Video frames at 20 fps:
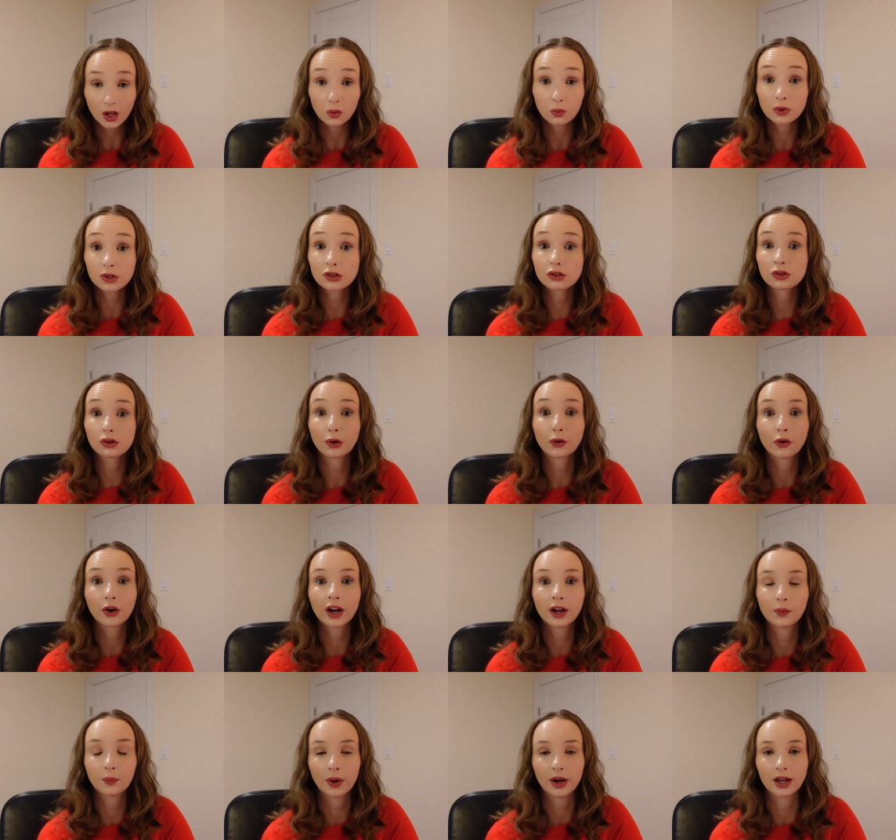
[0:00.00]
which is a
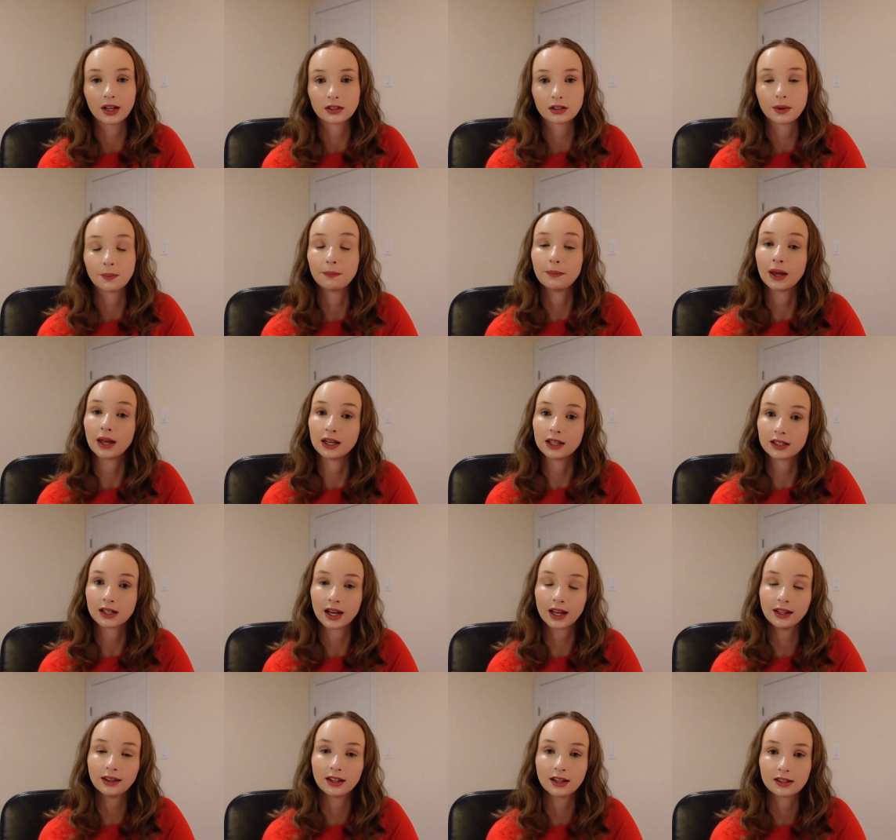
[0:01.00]
great way to
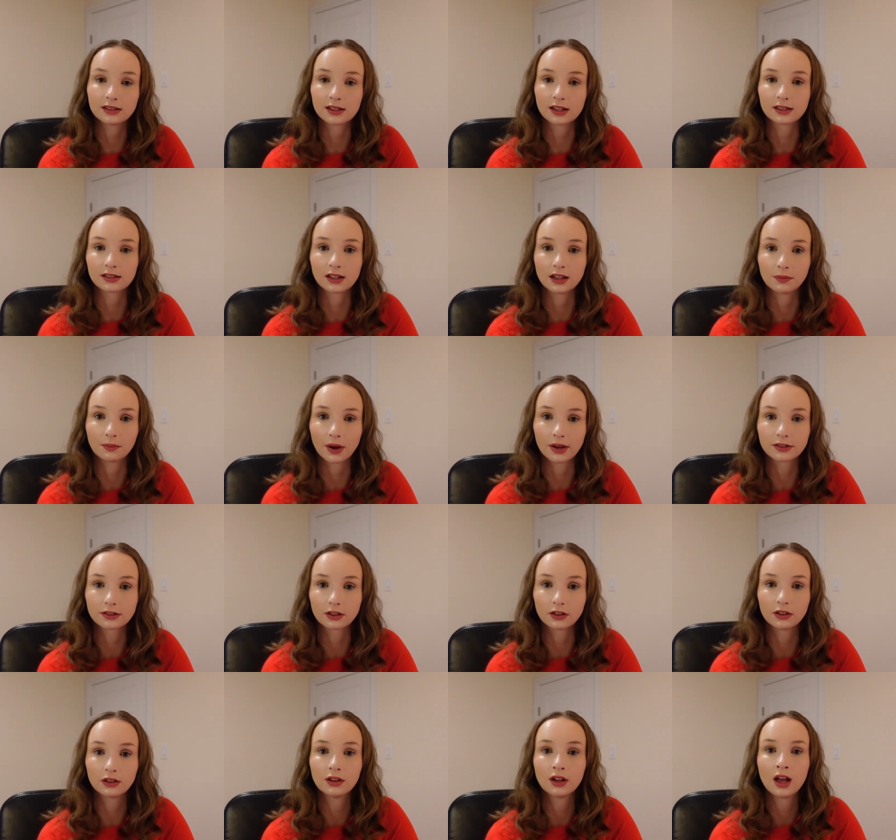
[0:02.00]
maintain the existing
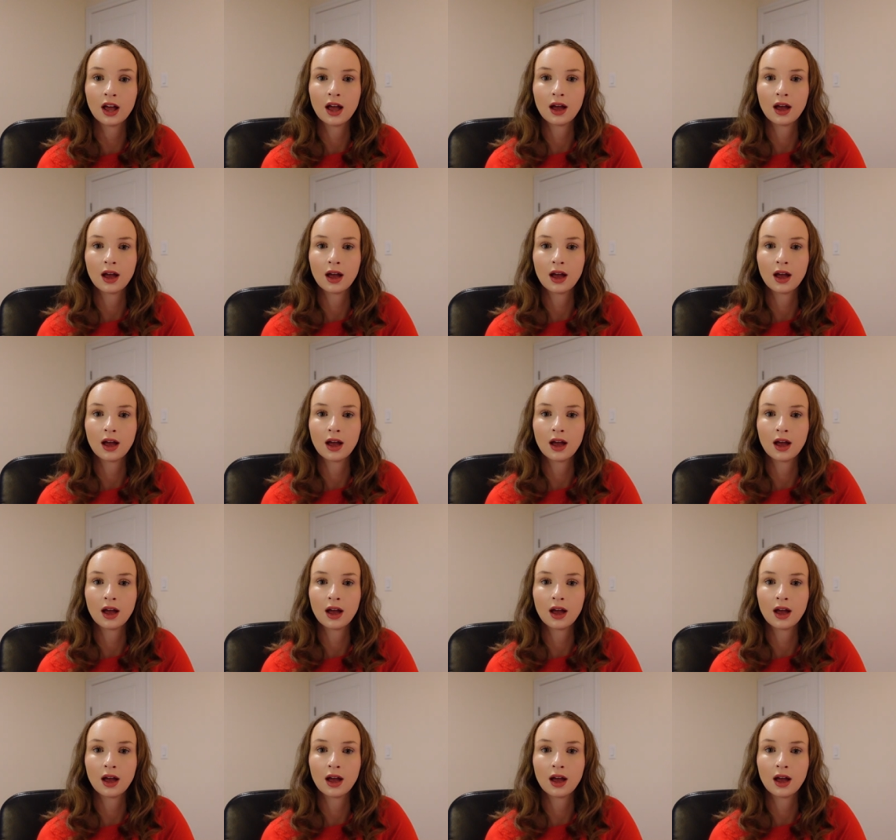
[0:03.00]
muscle.